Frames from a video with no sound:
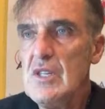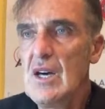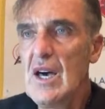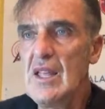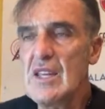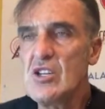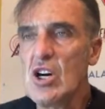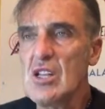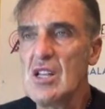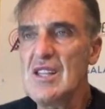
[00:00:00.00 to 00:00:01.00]
The
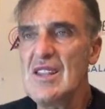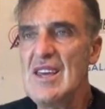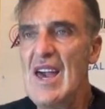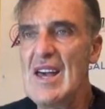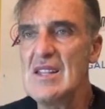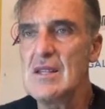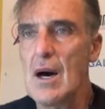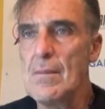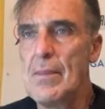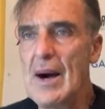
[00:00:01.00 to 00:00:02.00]
cuddle at the
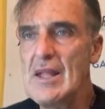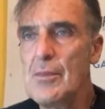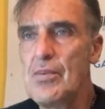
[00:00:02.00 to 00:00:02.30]
end by the